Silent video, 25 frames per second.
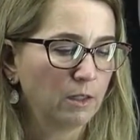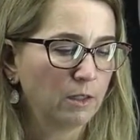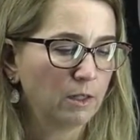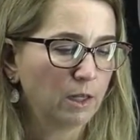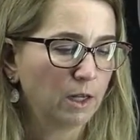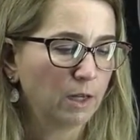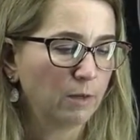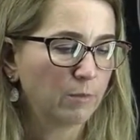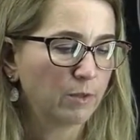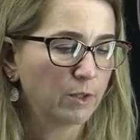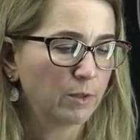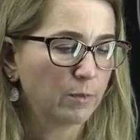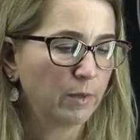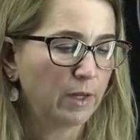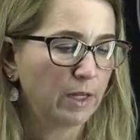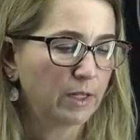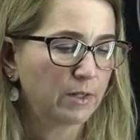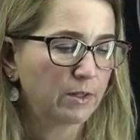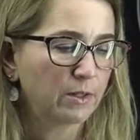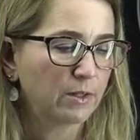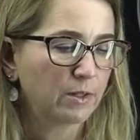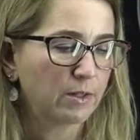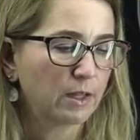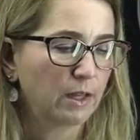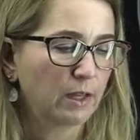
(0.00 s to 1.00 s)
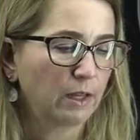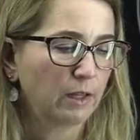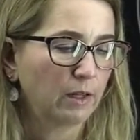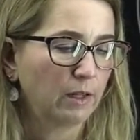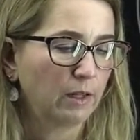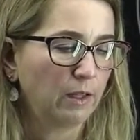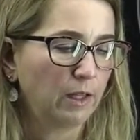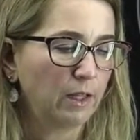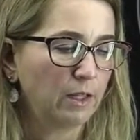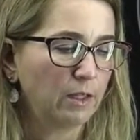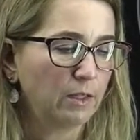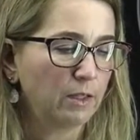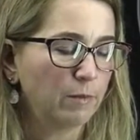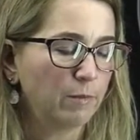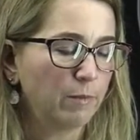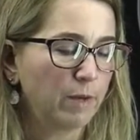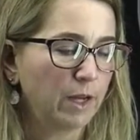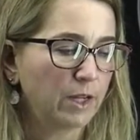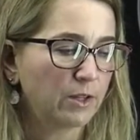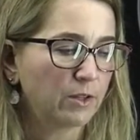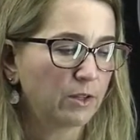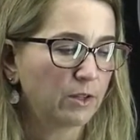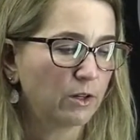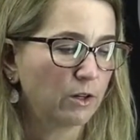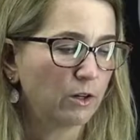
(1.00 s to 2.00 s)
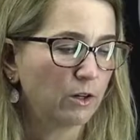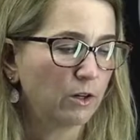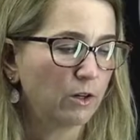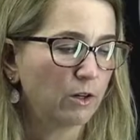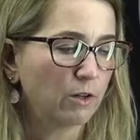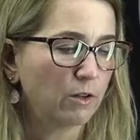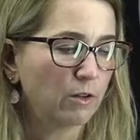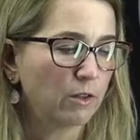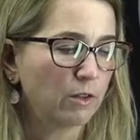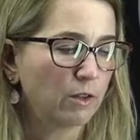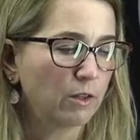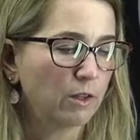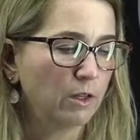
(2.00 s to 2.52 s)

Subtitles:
times the mass of satellite, the mass of Earth,